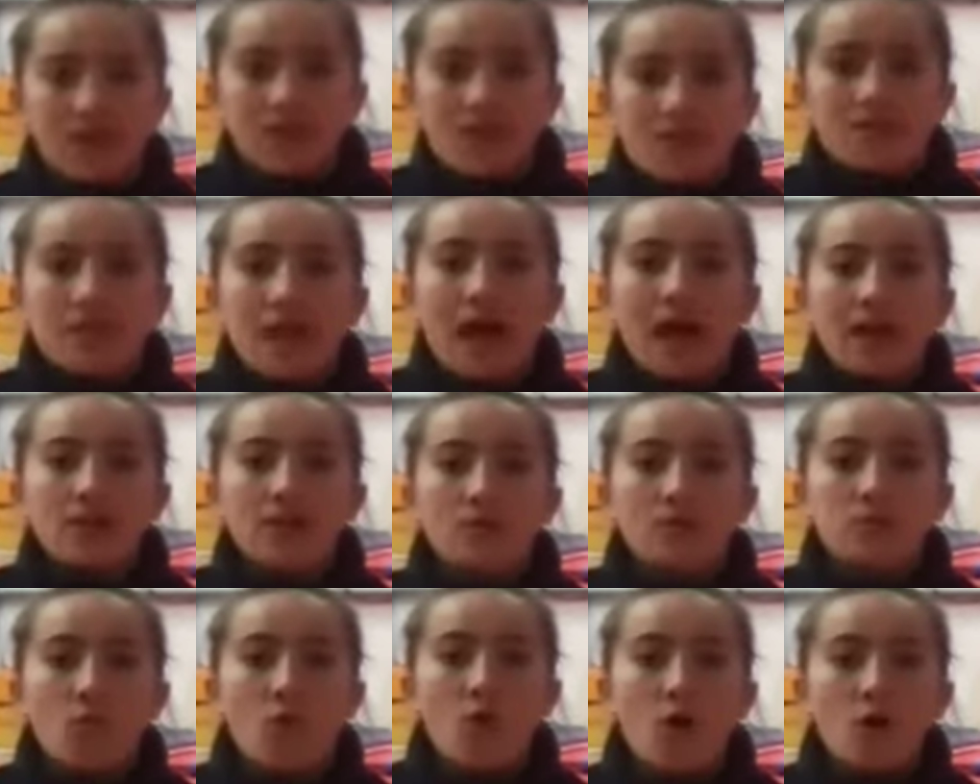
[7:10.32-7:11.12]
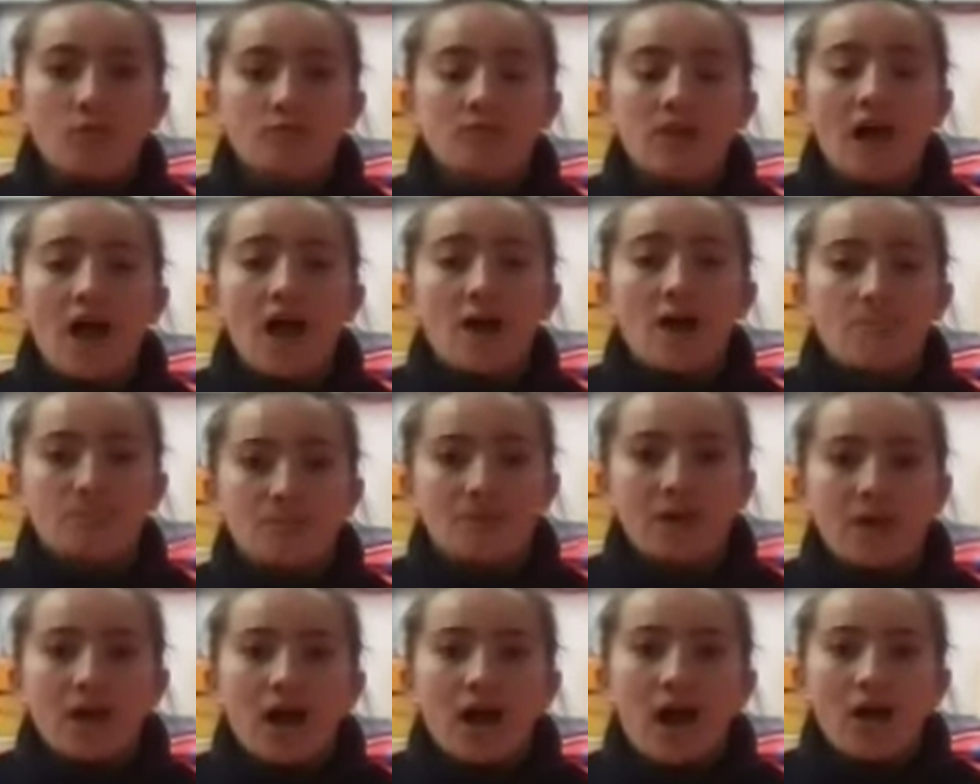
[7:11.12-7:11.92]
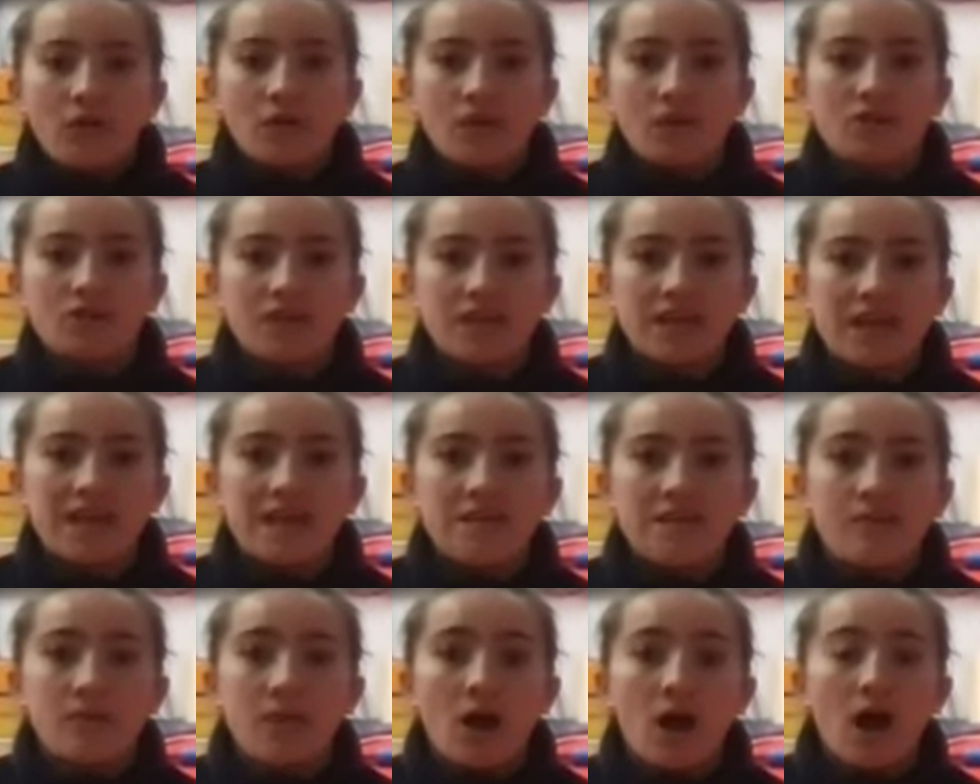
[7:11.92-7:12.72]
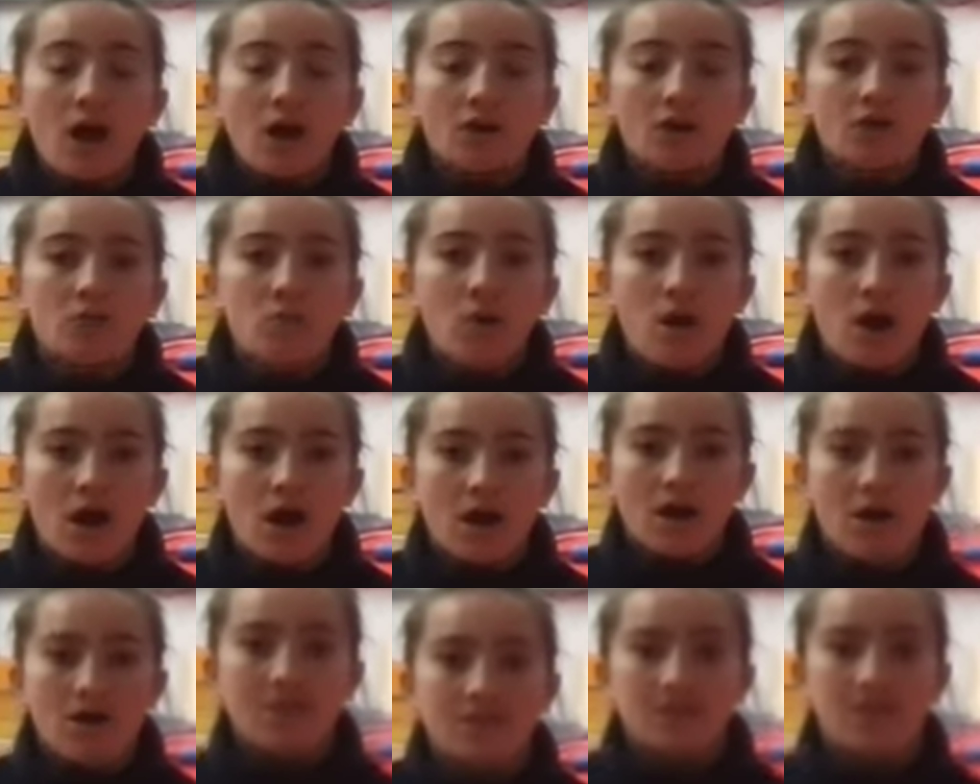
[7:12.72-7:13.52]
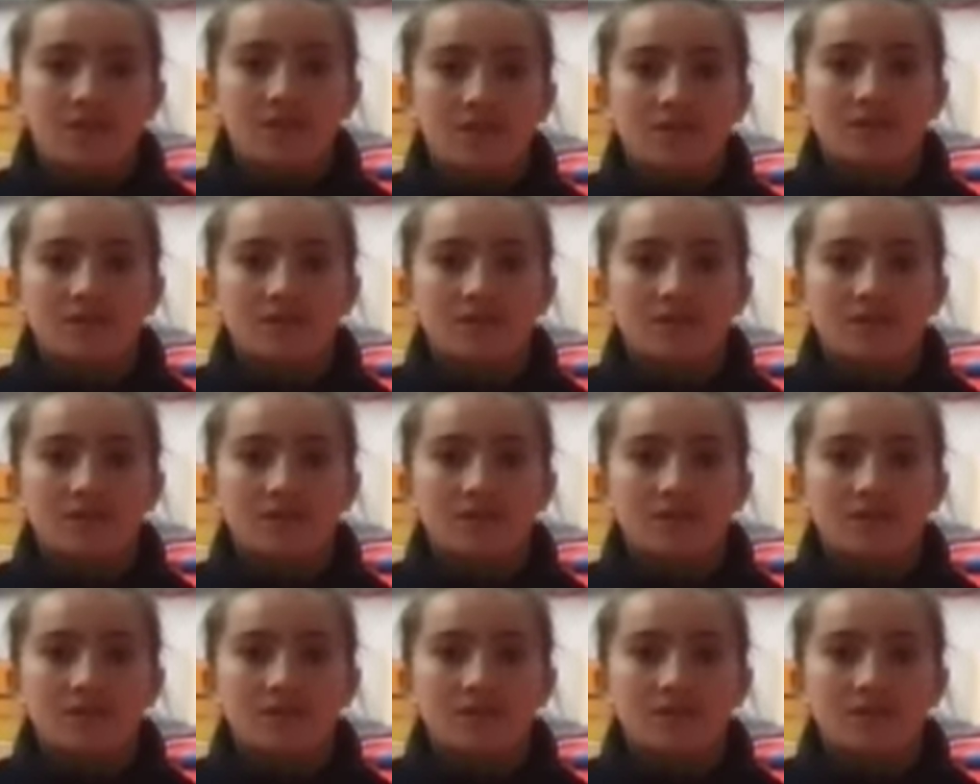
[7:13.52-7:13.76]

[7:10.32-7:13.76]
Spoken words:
Now you've warmed up, I want to see even harder work.